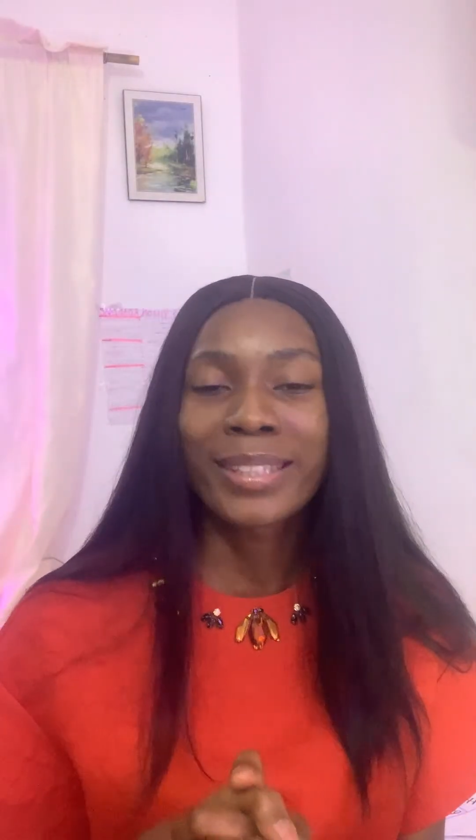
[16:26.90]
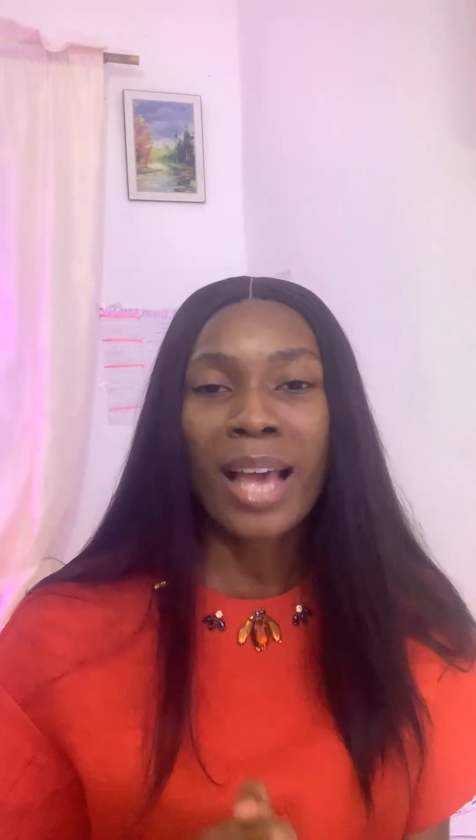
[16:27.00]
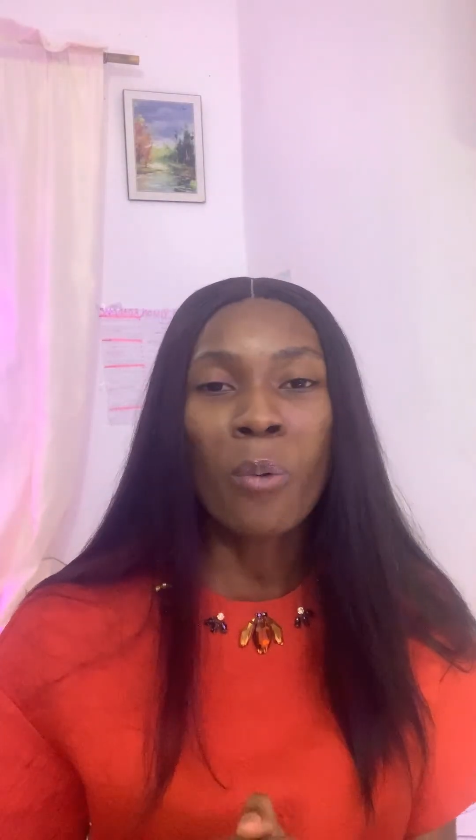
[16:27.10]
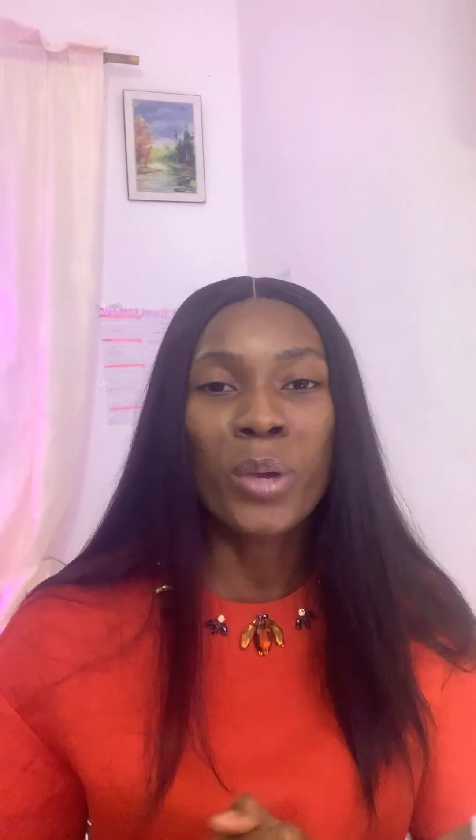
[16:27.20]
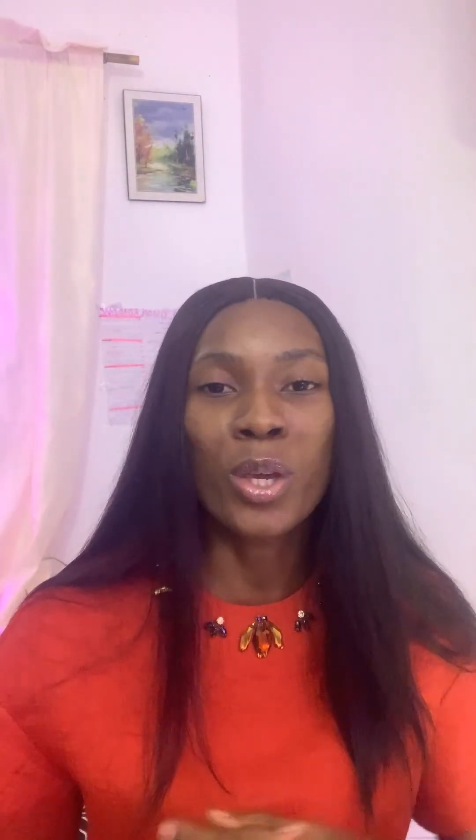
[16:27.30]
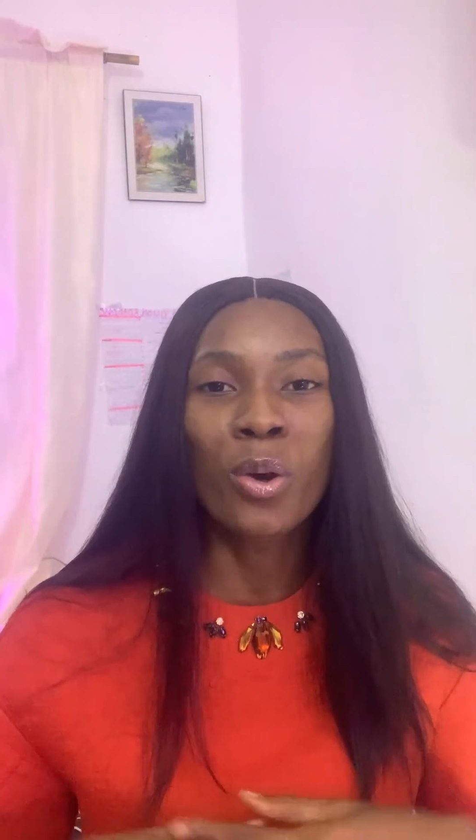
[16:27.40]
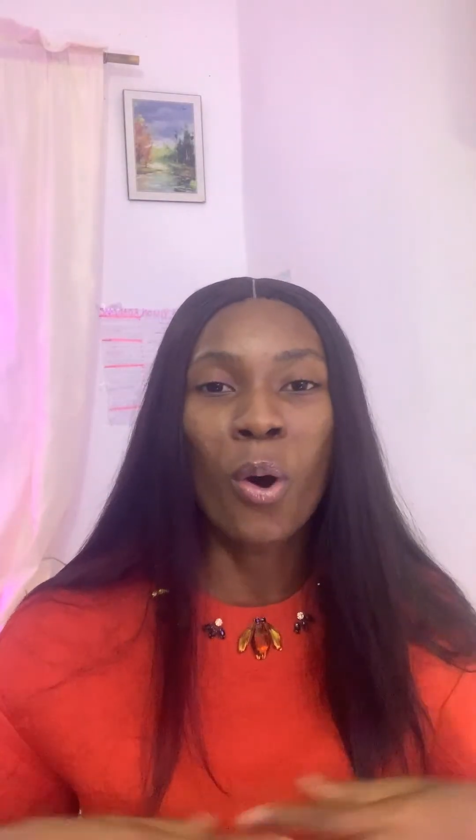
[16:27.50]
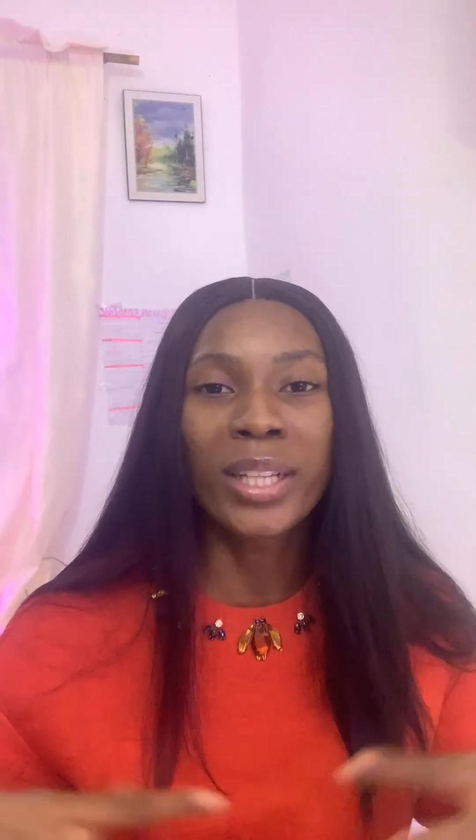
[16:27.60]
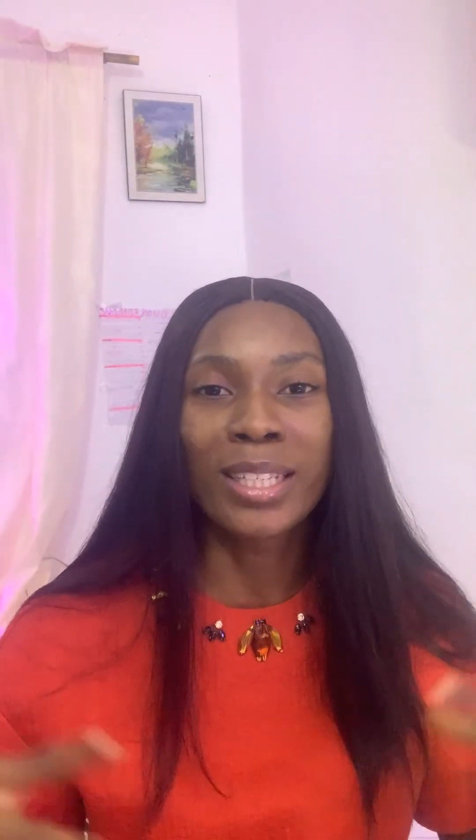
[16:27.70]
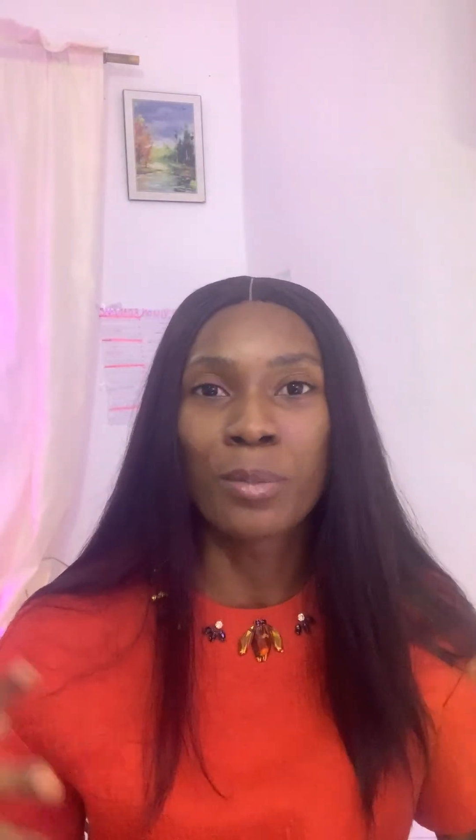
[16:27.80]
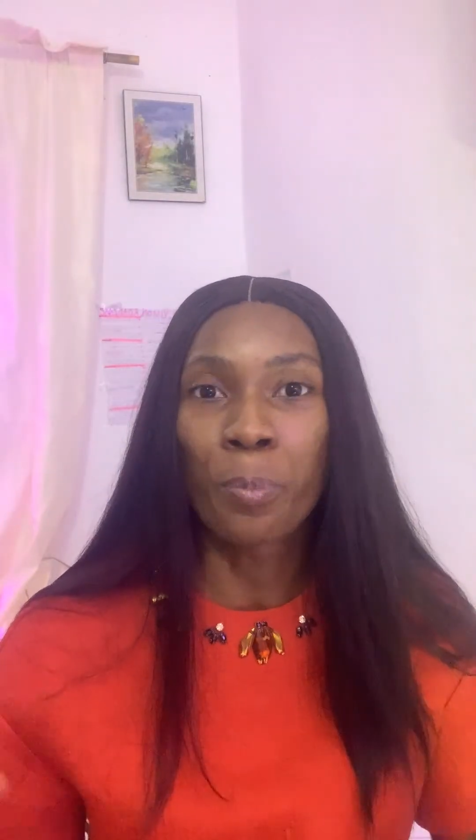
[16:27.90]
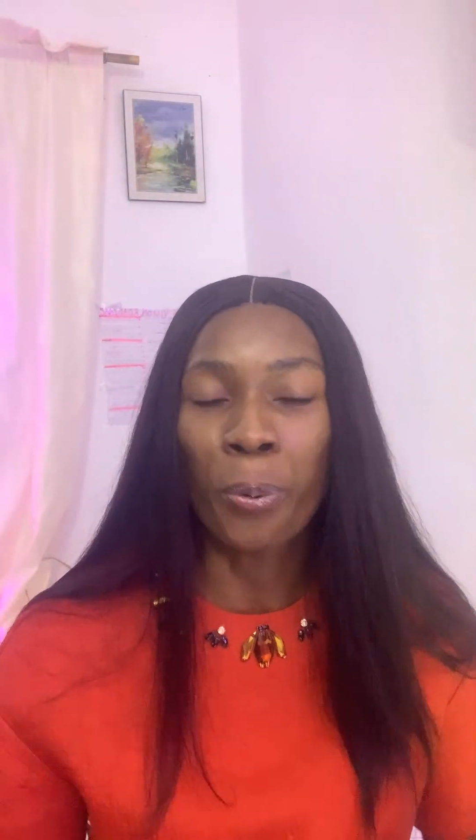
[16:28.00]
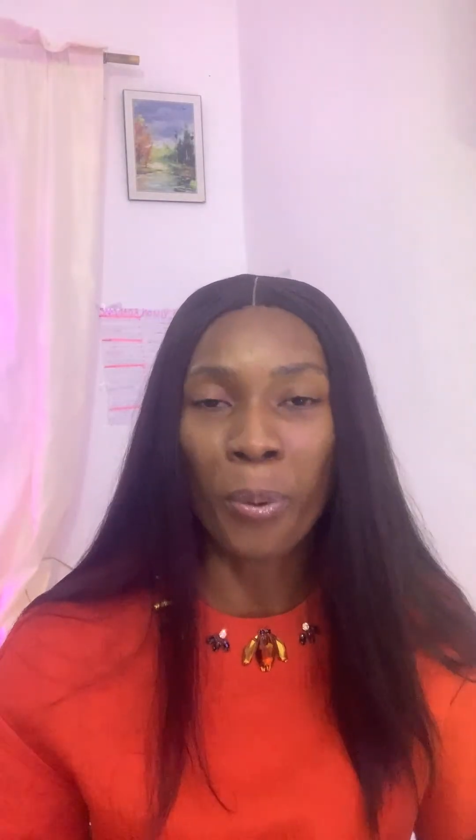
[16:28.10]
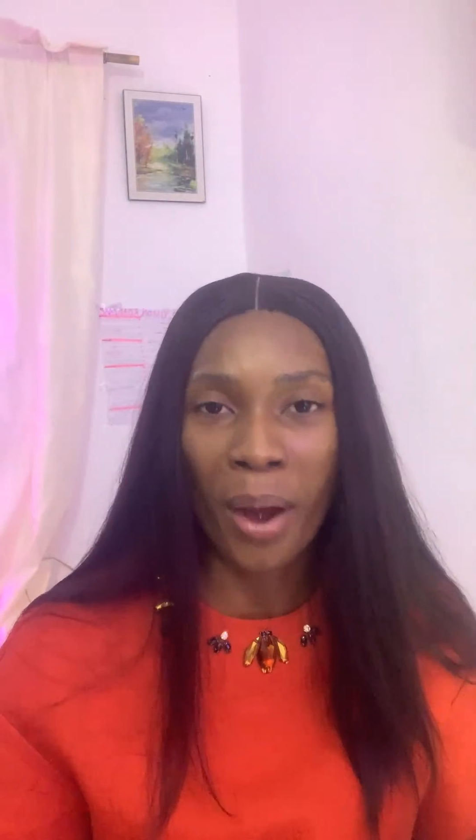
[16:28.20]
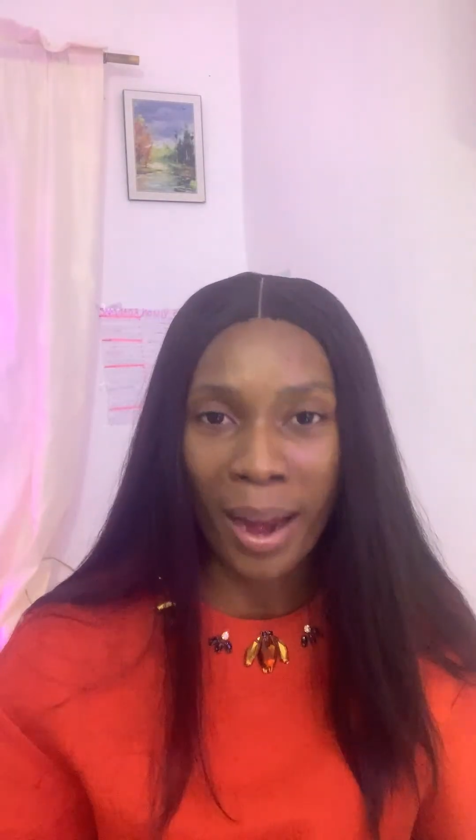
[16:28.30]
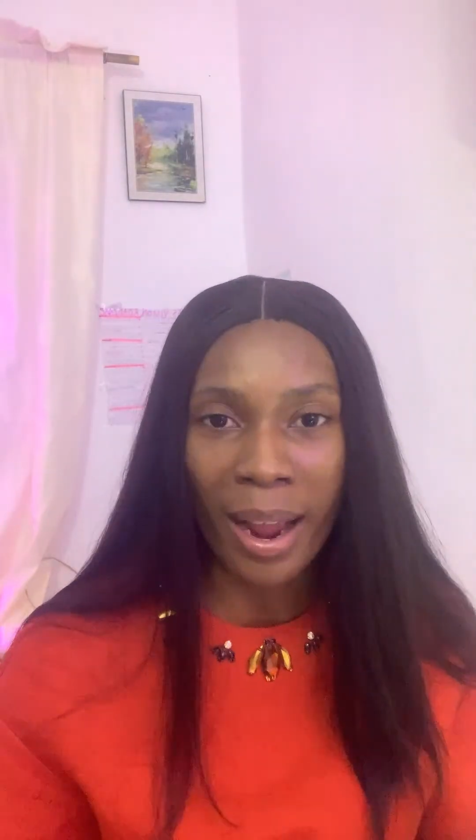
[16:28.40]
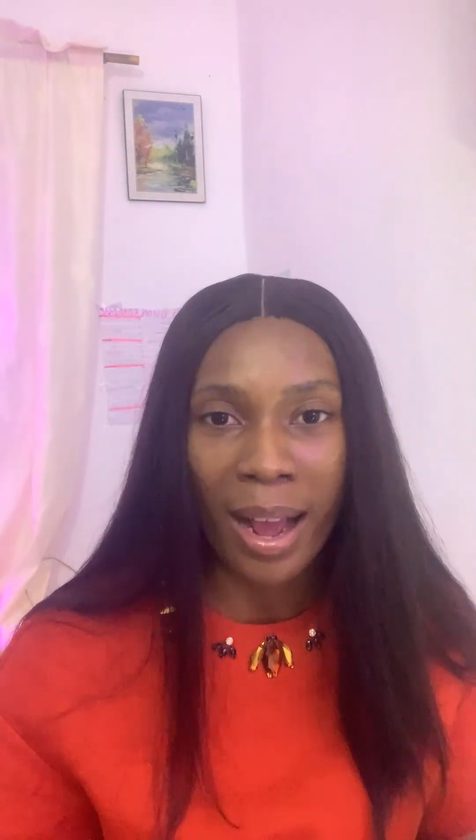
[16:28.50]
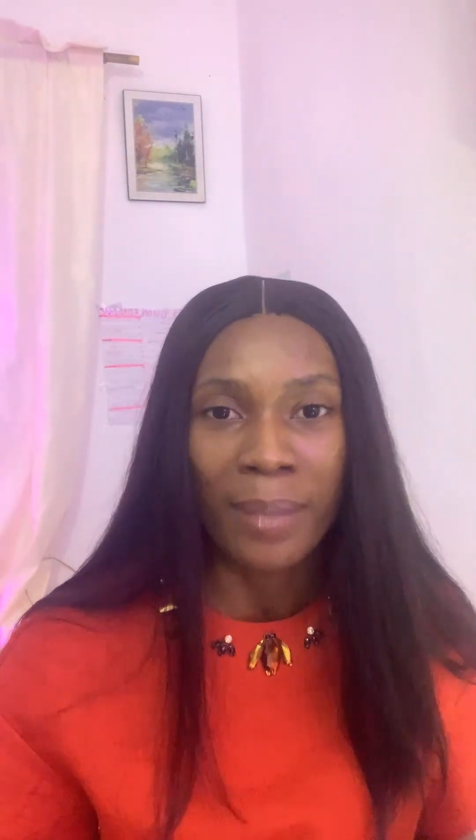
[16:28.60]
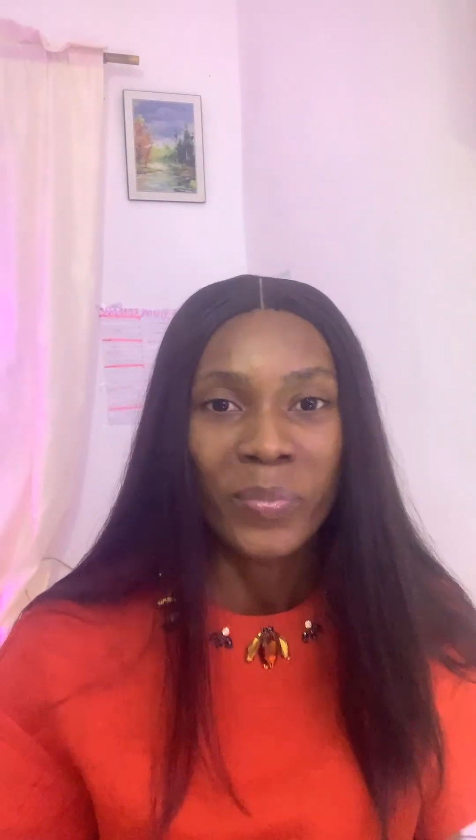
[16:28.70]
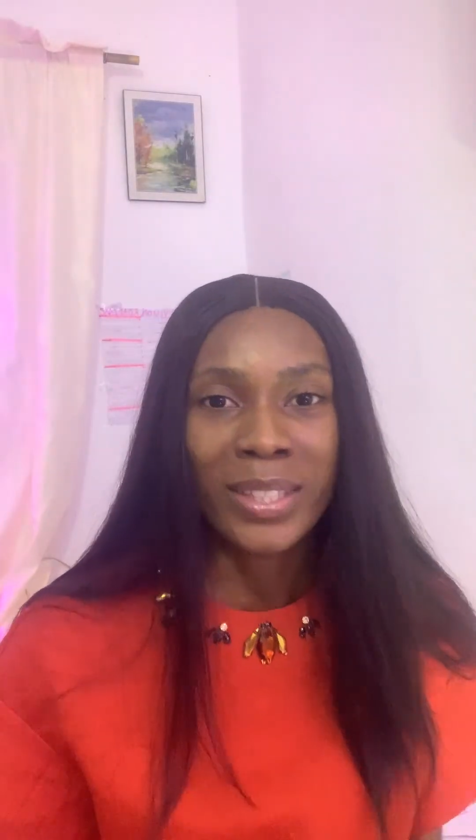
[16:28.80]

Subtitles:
Start with God in prayer.